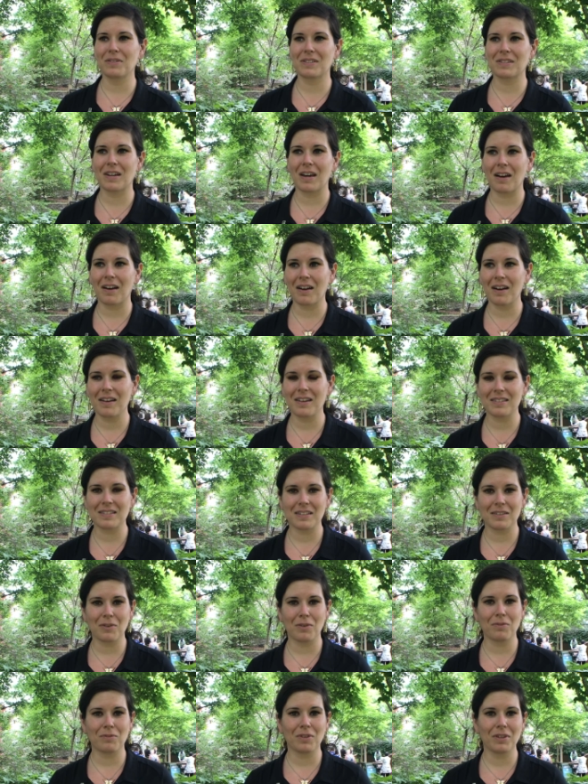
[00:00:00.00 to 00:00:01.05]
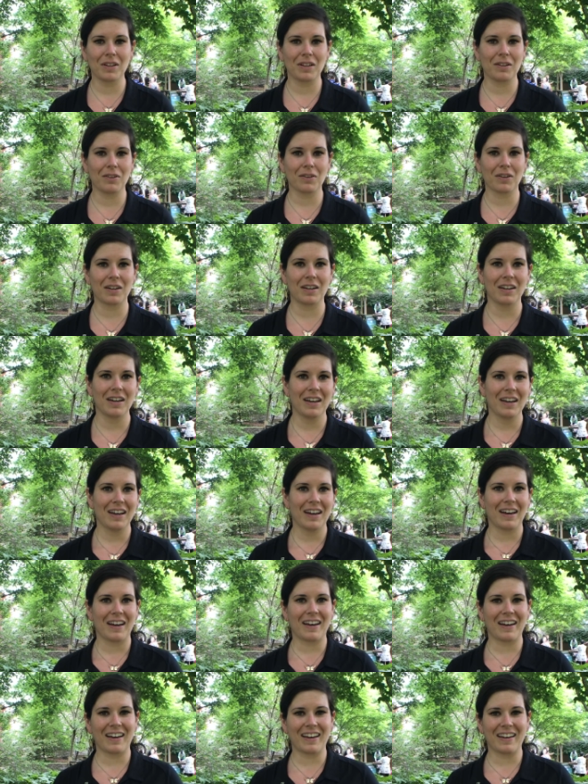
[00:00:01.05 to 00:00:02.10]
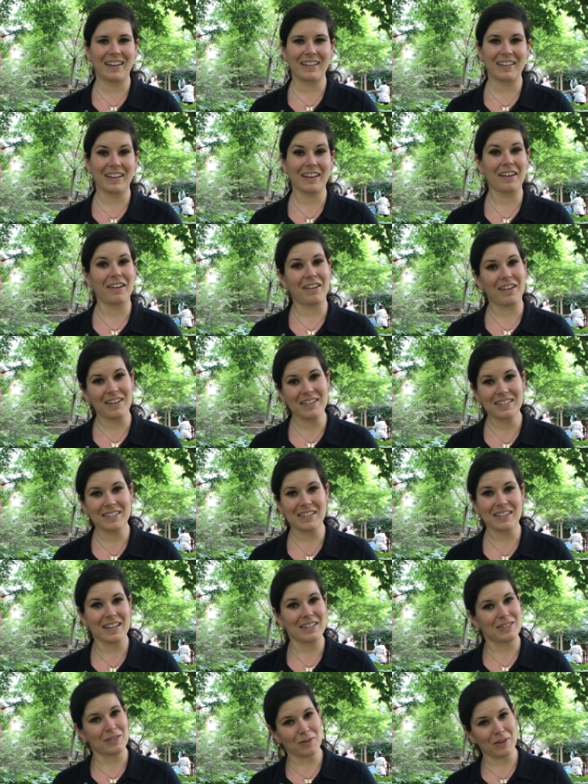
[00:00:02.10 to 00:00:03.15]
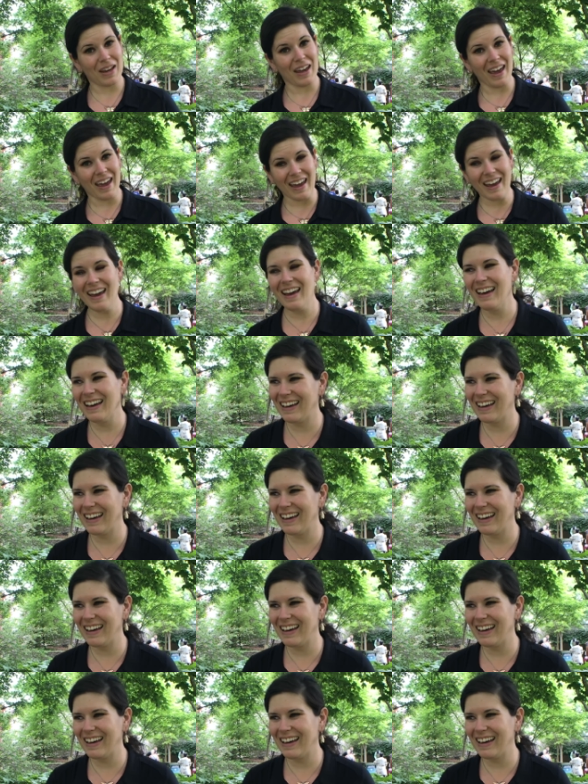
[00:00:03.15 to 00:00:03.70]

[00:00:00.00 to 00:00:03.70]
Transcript: scary because they don't really look uh, like us, and that's okay.